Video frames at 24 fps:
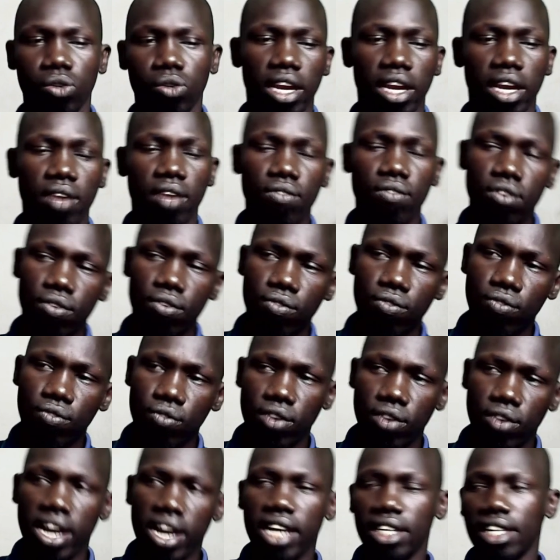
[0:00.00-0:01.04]
And if you
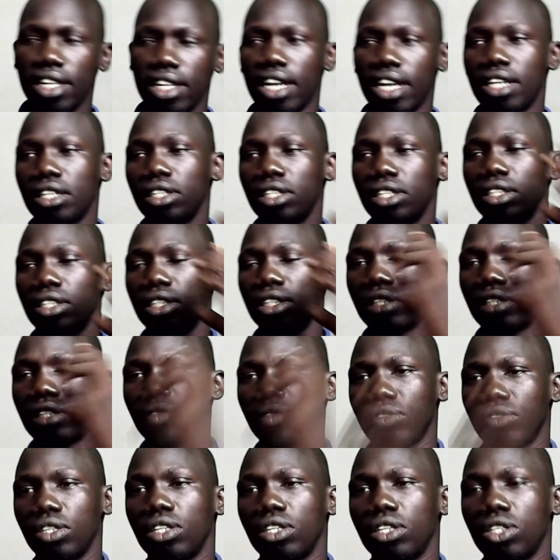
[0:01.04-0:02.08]
find that this
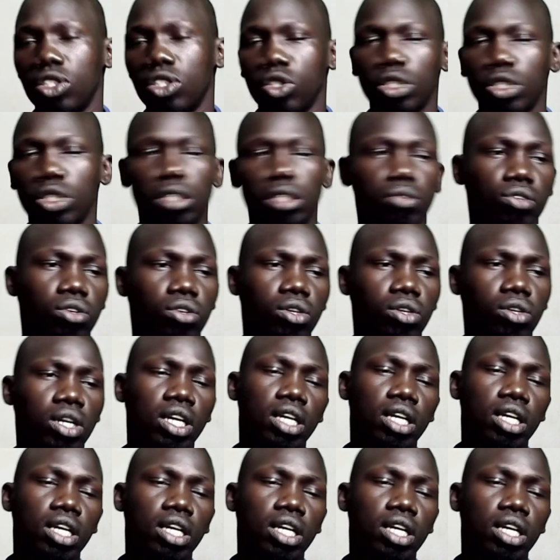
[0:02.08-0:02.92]
video is useful,